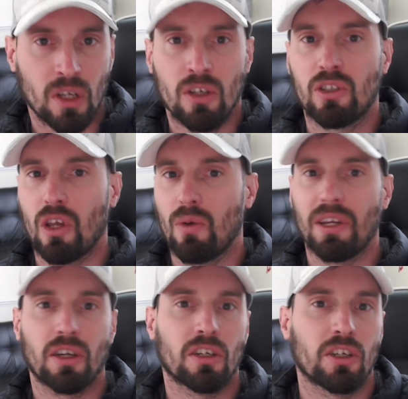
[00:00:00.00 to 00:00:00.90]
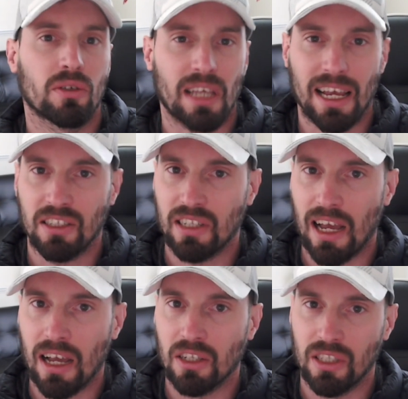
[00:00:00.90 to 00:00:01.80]
So when you're going to use
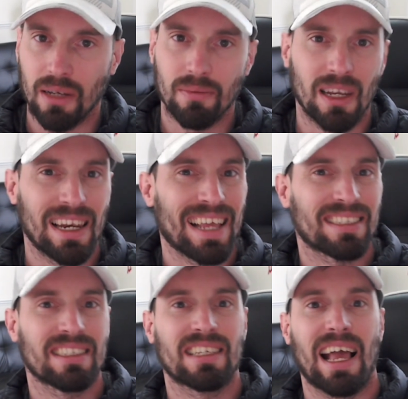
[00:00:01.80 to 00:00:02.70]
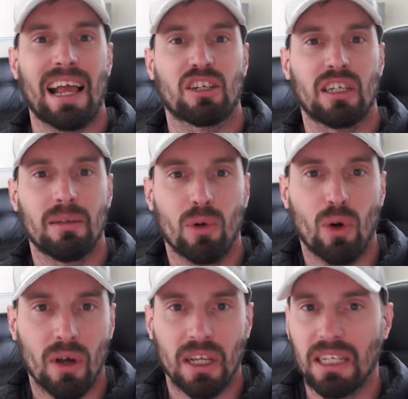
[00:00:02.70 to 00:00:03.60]
hashtags, less is actually
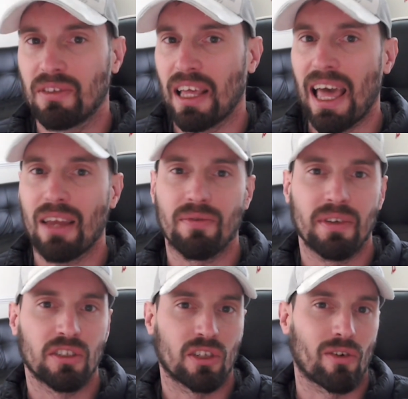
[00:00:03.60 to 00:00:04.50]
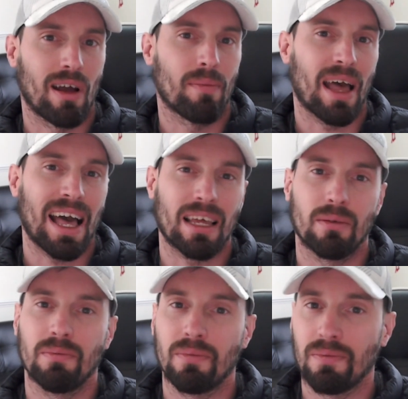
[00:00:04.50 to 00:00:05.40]
more, and even the head of Instagram,
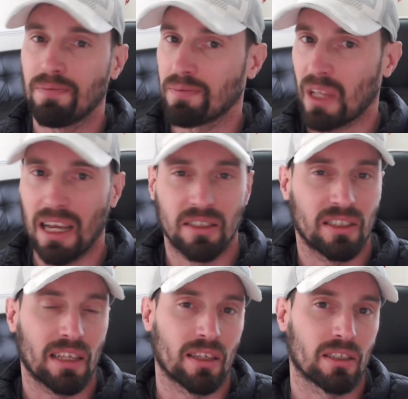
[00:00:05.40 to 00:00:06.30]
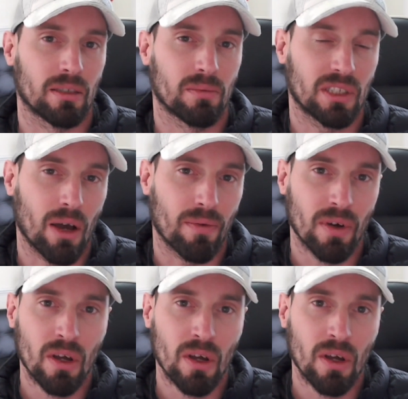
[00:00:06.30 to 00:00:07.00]
Adam, has said this himself.